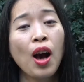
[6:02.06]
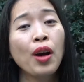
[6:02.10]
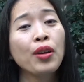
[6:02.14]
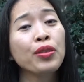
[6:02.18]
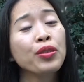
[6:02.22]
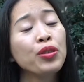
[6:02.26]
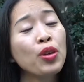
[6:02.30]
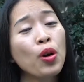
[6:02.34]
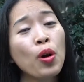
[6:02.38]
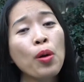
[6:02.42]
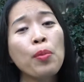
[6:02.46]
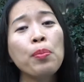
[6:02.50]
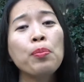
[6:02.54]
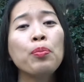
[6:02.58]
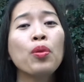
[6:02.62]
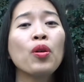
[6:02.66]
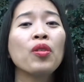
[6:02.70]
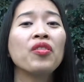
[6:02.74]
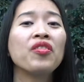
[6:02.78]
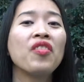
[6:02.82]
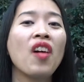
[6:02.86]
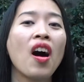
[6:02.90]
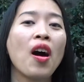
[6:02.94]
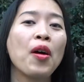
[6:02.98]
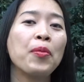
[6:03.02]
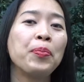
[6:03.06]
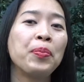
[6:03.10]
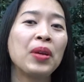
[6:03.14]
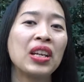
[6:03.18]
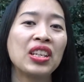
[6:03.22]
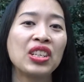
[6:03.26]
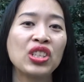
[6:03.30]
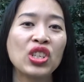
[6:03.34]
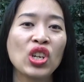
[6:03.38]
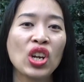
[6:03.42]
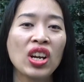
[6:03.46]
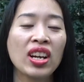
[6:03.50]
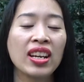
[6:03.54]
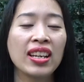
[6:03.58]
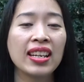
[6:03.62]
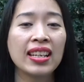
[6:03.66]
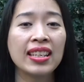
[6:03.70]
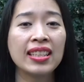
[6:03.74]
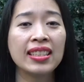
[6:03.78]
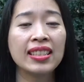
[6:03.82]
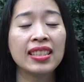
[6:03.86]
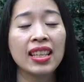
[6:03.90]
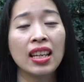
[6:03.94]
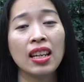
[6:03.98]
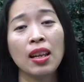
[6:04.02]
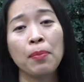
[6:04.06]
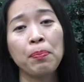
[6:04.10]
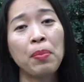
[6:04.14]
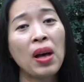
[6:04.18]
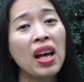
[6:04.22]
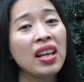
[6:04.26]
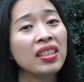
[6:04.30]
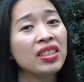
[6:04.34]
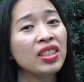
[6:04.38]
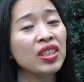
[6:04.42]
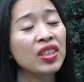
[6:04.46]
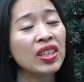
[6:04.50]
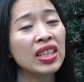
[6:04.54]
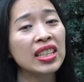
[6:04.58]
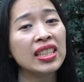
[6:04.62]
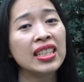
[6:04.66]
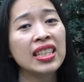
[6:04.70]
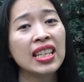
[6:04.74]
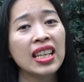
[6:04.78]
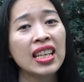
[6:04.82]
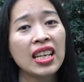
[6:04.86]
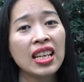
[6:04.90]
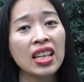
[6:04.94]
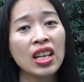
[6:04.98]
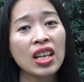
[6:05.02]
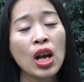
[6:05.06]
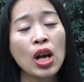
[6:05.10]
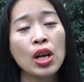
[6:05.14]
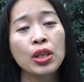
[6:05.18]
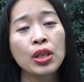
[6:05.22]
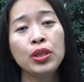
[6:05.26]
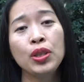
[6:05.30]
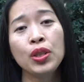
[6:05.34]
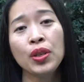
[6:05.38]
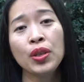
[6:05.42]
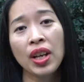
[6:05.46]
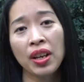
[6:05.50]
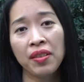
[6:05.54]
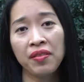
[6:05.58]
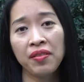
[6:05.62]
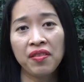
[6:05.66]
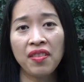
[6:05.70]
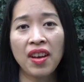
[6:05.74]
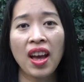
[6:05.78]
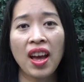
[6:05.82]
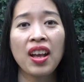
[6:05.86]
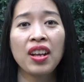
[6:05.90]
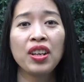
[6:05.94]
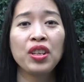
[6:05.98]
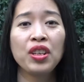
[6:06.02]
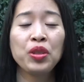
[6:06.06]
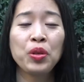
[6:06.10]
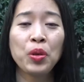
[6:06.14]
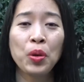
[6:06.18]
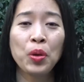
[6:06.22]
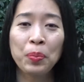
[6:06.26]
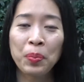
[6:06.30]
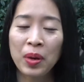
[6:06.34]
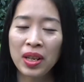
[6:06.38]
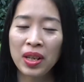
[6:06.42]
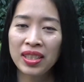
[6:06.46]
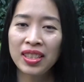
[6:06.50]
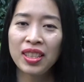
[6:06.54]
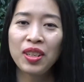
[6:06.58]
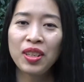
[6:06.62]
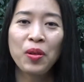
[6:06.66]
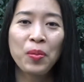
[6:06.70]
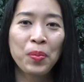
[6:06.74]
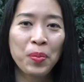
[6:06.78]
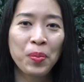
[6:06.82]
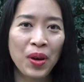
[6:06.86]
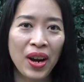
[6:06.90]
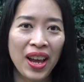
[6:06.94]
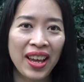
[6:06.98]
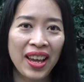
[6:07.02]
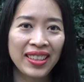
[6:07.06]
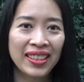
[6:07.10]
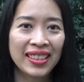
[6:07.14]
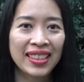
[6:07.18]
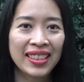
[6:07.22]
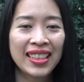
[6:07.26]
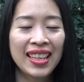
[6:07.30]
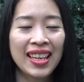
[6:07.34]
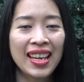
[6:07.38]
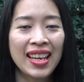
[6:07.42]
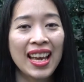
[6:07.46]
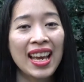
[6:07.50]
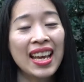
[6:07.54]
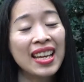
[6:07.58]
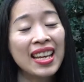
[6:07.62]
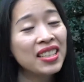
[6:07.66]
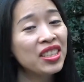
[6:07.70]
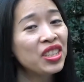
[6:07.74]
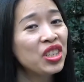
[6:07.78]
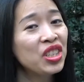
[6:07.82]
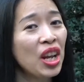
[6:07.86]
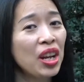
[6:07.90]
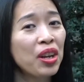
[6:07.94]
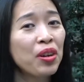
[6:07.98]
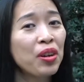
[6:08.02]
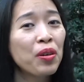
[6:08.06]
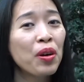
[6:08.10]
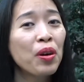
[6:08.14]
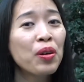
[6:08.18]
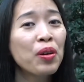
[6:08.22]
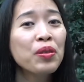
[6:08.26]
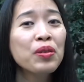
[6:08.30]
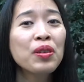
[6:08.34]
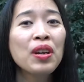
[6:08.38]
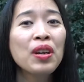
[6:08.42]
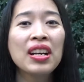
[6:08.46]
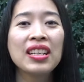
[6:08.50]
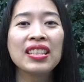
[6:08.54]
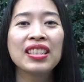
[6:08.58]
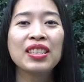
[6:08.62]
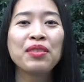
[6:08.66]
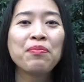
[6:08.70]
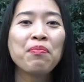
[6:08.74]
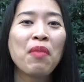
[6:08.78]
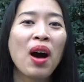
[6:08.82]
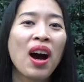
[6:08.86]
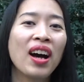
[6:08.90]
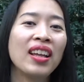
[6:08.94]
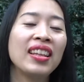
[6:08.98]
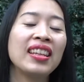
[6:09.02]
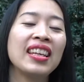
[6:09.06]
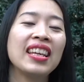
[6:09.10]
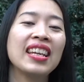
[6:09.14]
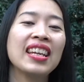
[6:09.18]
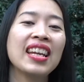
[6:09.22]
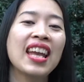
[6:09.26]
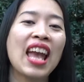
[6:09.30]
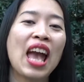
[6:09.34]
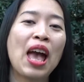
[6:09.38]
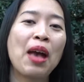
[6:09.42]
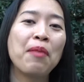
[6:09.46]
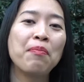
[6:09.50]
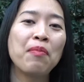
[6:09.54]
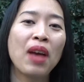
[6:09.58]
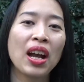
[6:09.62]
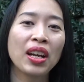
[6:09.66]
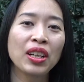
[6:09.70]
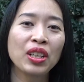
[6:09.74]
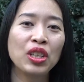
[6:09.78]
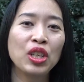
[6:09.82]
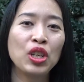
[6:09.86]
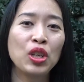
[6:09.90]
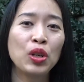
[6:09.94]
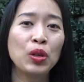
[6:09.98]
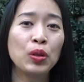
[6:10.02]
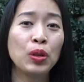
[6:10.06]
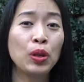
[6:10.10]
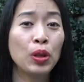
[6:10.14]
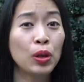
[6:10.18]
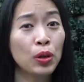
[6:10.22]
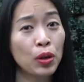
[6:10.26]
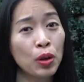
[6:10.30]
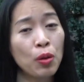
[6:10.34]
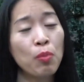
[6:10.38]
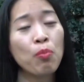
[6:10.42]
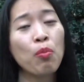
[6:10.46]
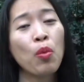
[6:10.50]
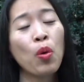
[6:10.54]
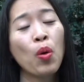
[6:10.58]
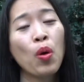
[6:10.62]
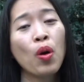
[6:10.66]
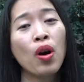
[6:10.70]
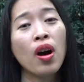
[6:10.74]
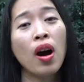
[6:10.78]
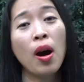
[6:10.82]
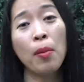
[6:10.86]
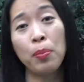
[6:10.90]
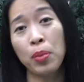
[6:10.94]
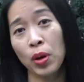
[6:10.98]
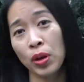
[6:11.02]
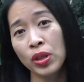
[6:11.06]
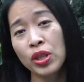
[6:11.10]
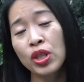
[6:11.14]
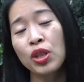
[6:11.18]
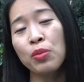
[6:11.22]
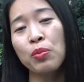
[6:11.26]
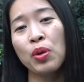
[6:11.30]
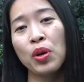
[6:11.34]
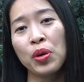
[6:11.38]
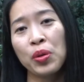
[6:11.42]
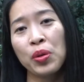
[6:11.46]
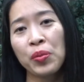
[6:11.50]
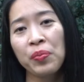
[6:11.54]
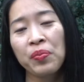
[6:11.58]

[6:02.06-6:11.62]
Your profile picture is an opportunity to convey your personal brand. In general, smiling can make you look more approachable.